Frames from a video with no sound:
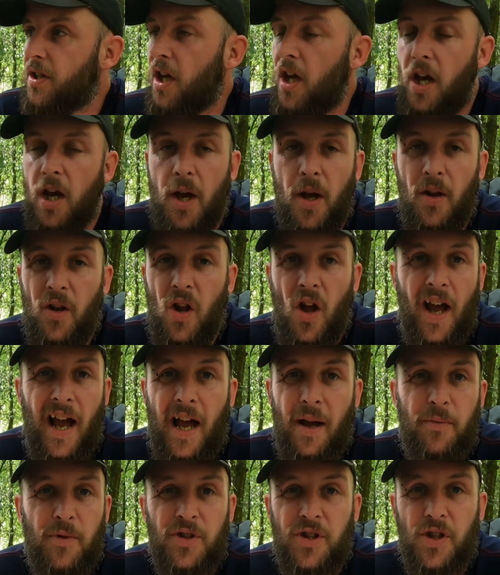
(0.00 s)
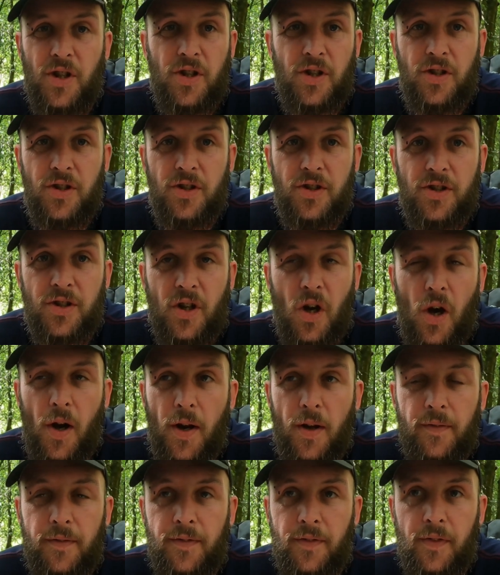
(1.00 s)
like Amazon's kind
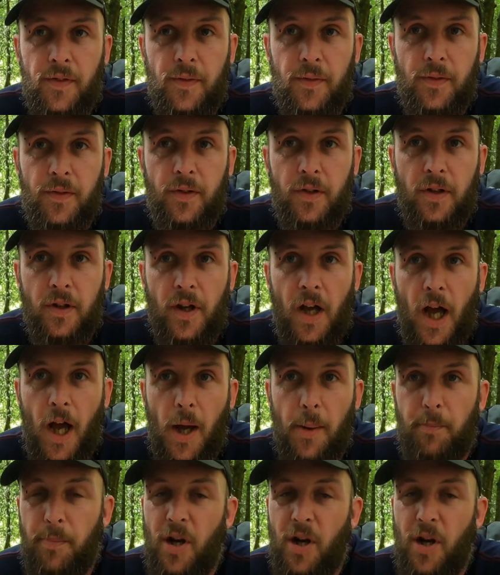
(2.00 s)
of